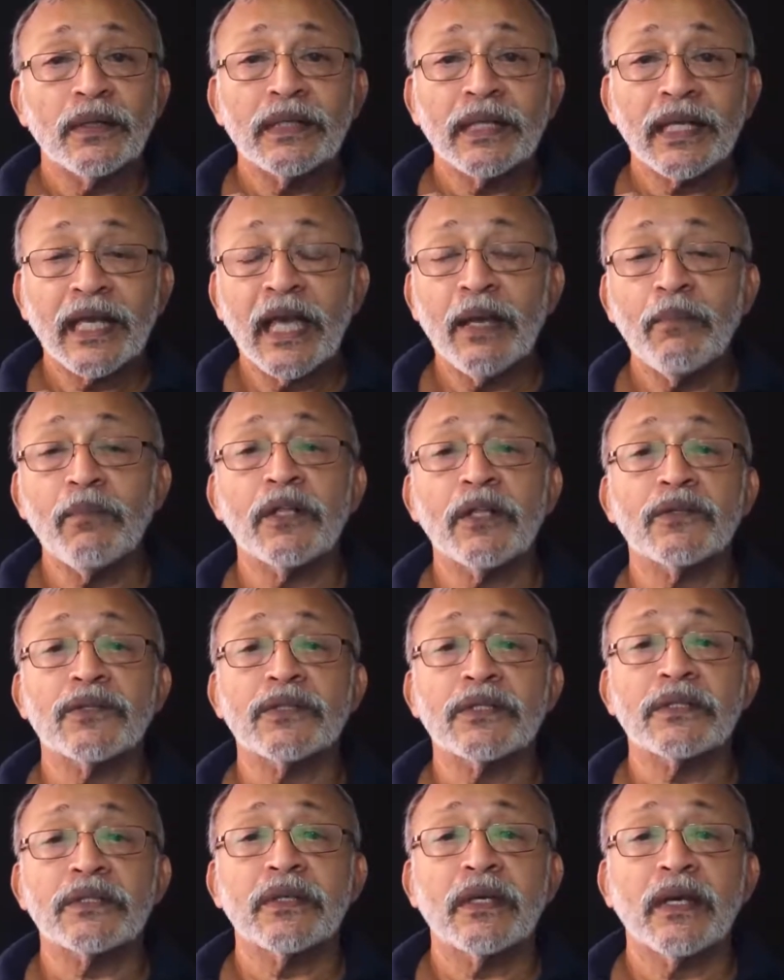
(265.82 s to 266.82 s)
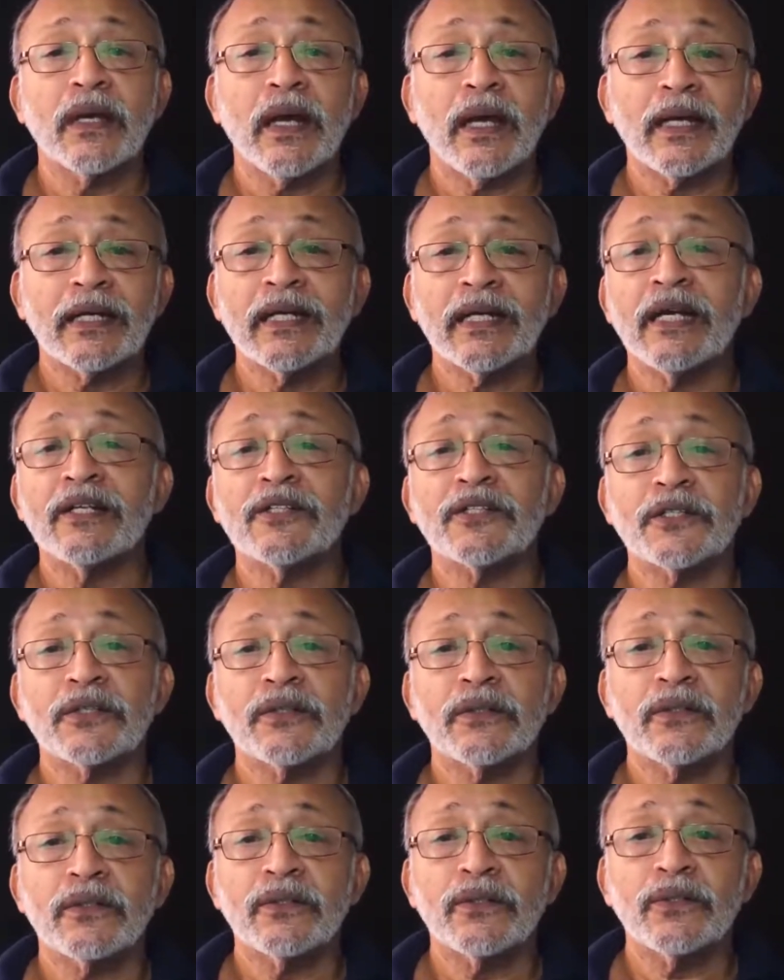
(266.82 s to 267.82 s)
the cables attached
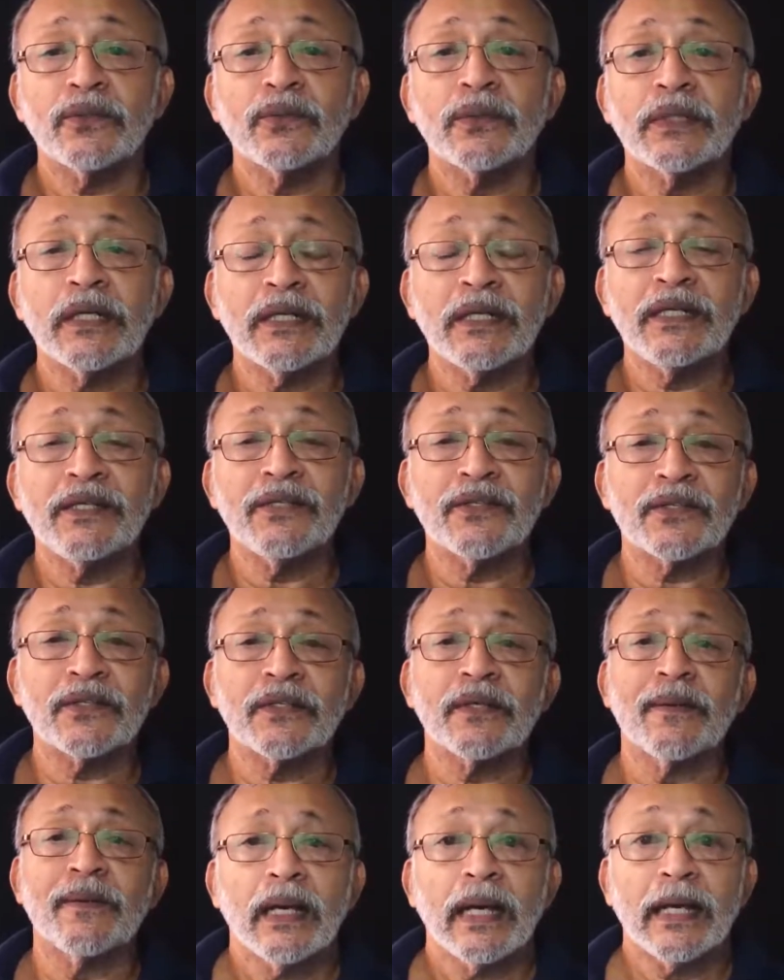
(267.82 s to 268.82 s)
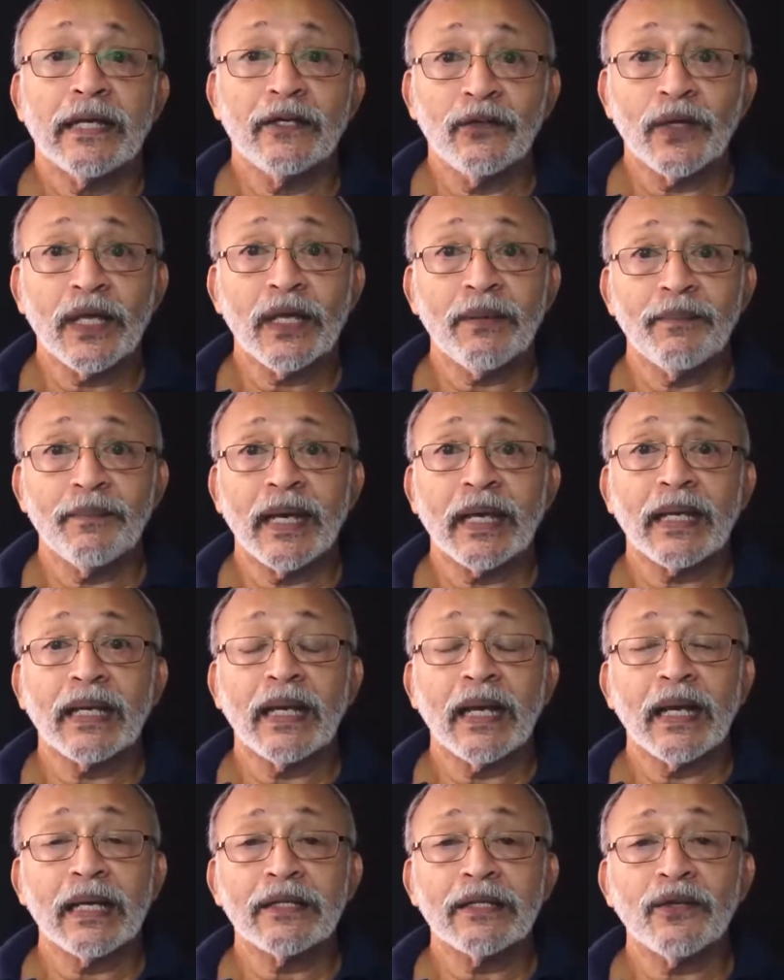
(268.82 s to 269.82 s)
to the leads. And looking back,
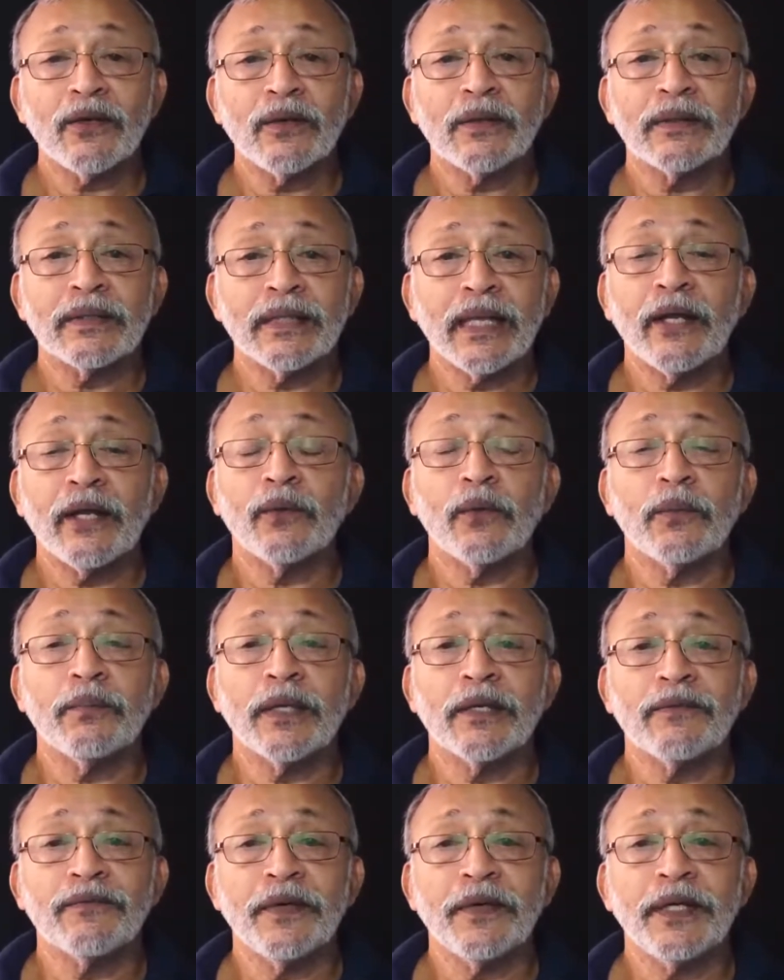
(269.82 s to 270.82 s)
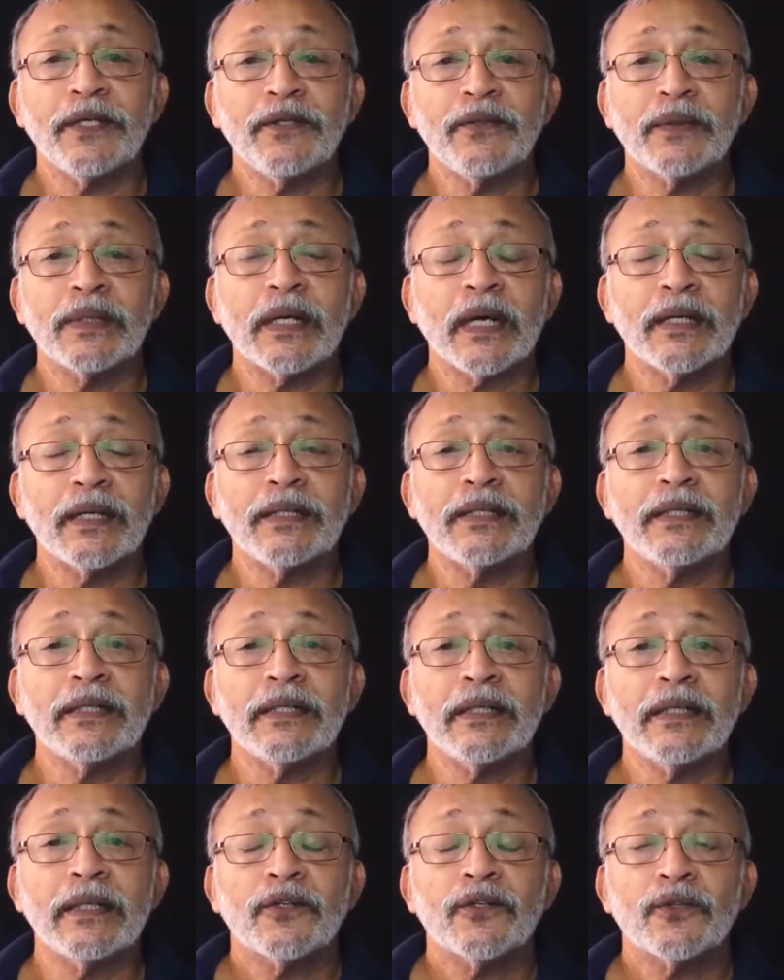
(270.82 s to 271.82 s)
I thought that would be a very good
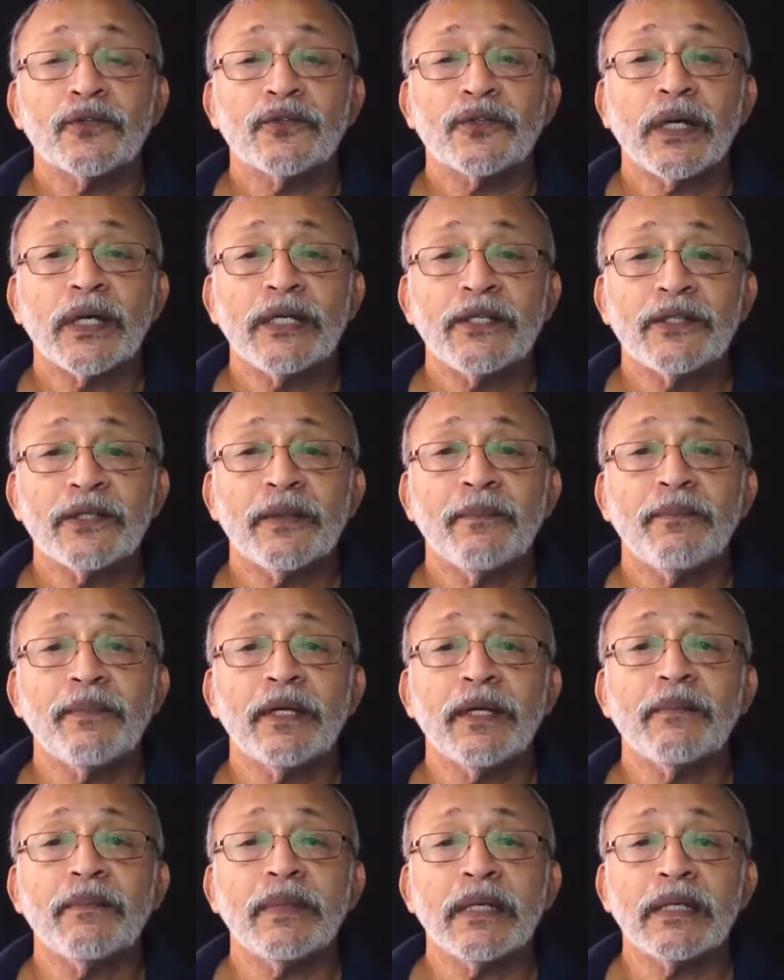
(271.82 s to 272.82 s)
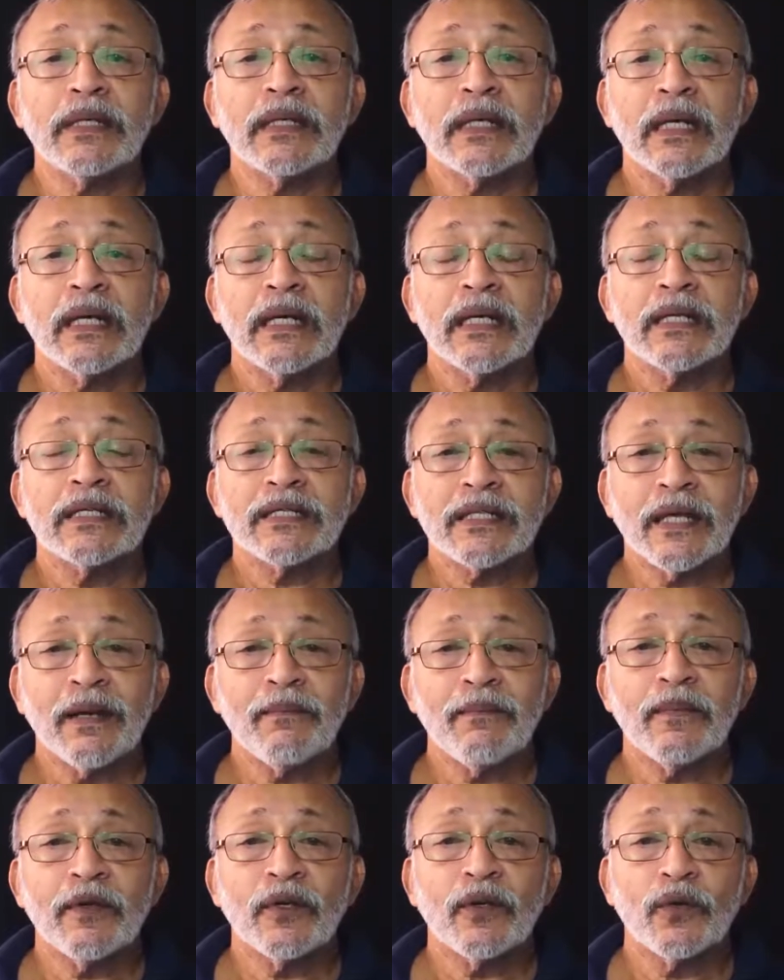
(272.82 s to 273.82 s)
idea to try to implement
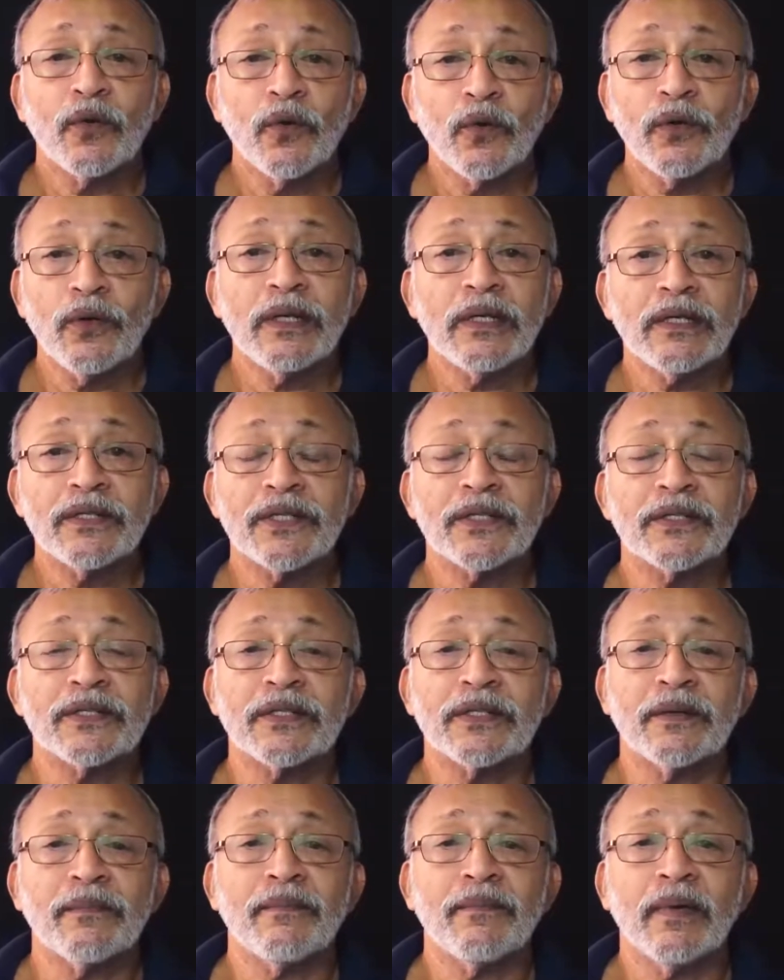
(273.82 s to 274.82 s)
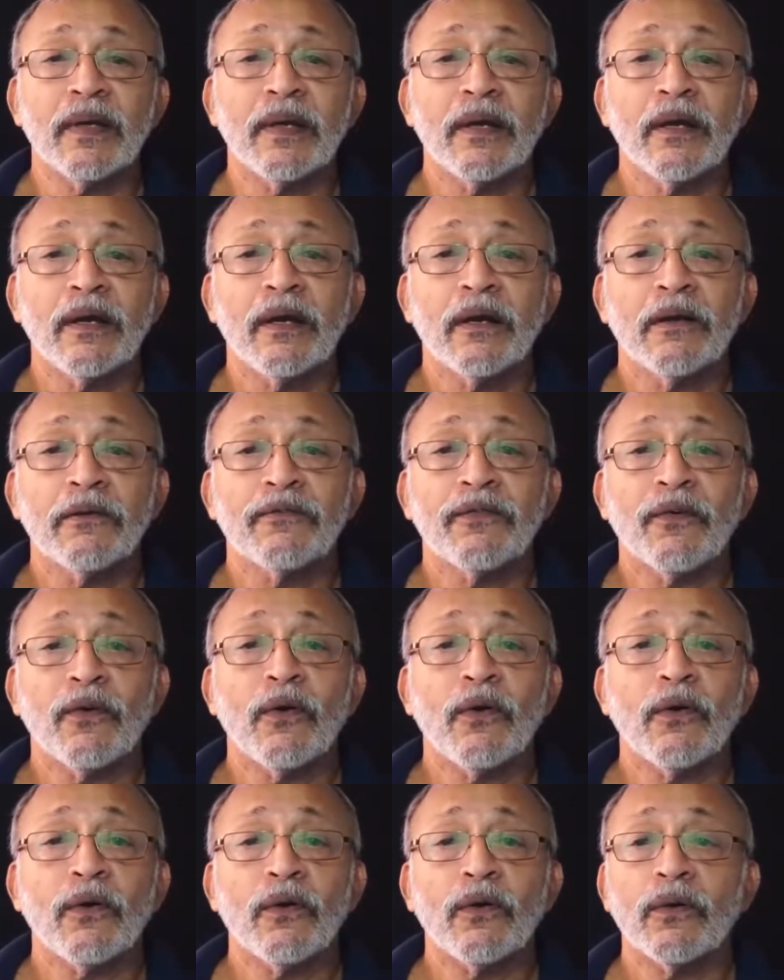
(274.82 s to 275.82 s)
some cooling system
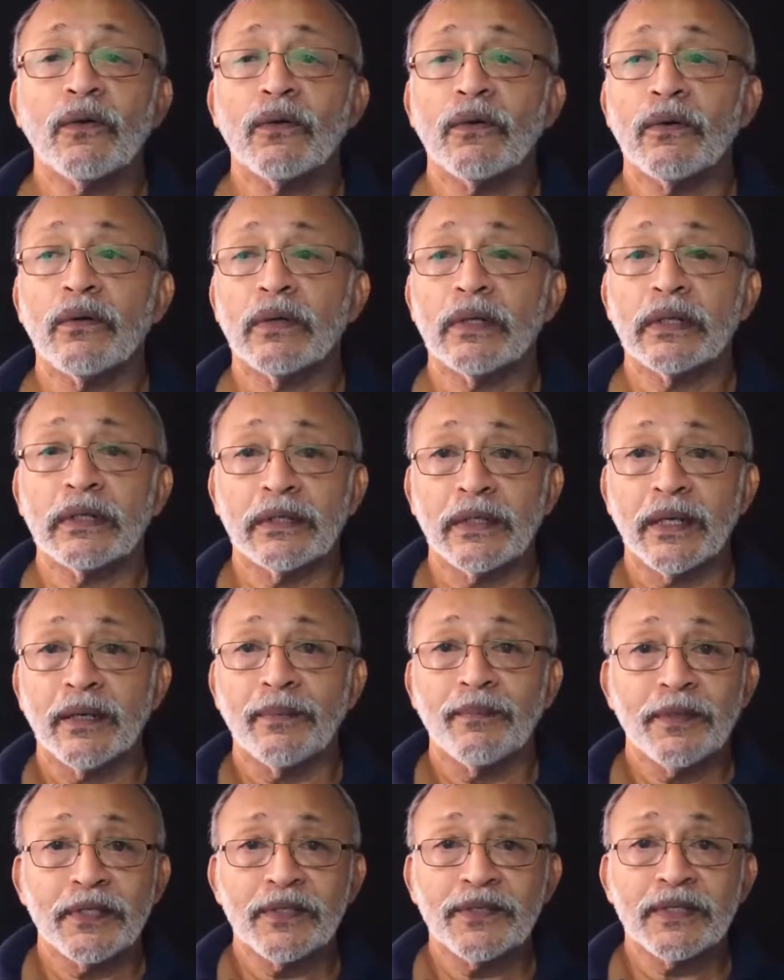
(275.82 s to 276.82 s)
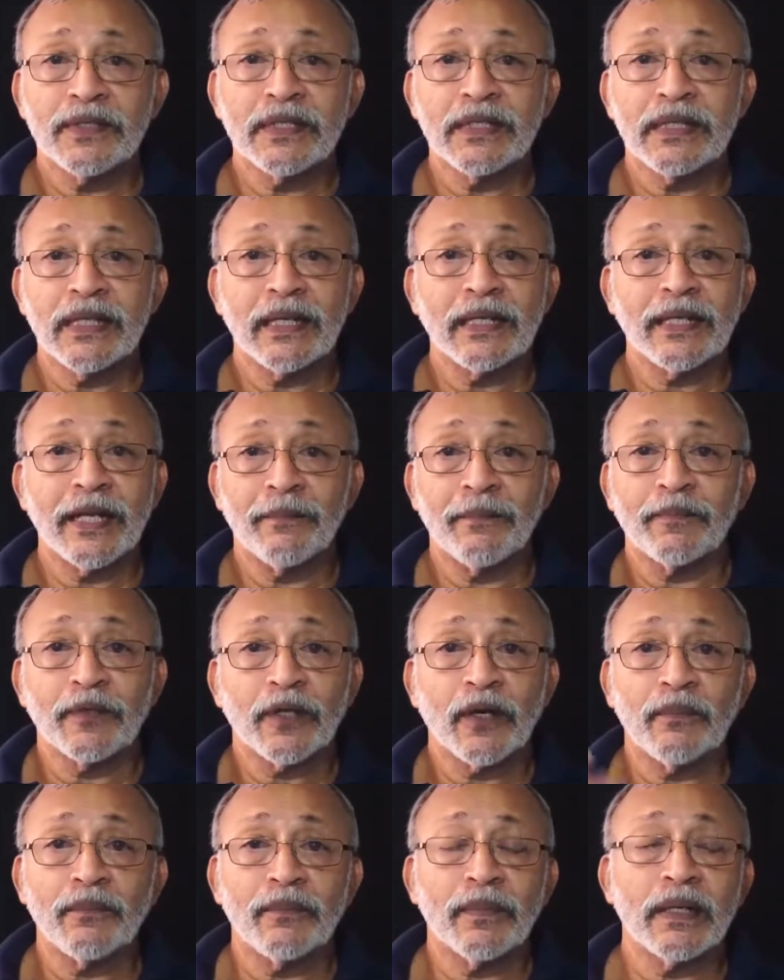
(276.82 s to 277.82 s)
for the PC and
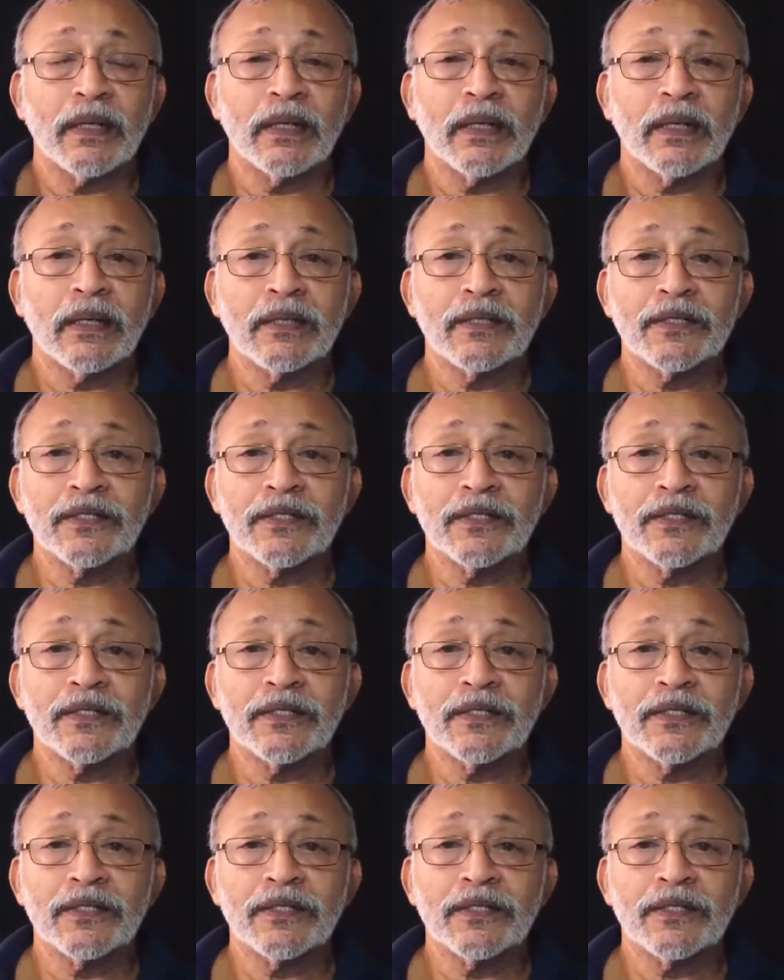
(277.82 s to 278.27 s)
laptop uh,